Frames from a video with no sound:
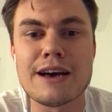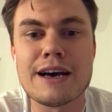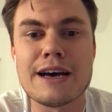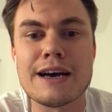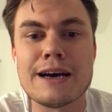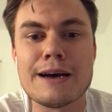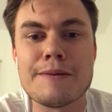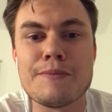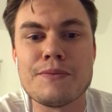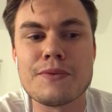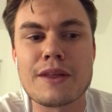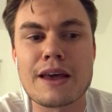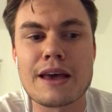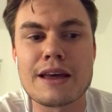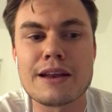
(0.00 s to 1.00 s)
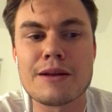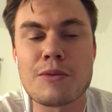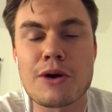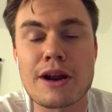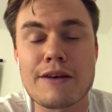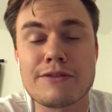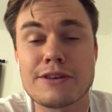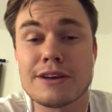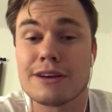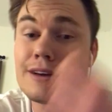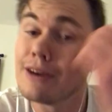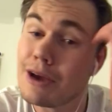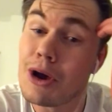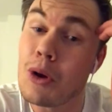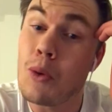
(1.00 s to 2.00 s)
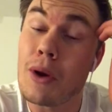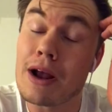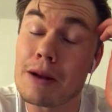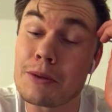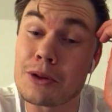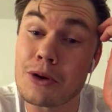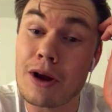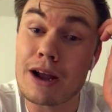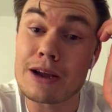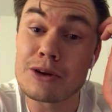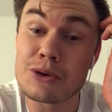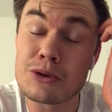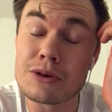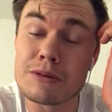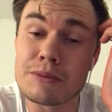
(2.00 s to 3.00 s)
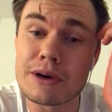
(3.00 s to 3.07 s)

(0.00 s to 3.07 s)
and I might have to wake up at the crack of dawn.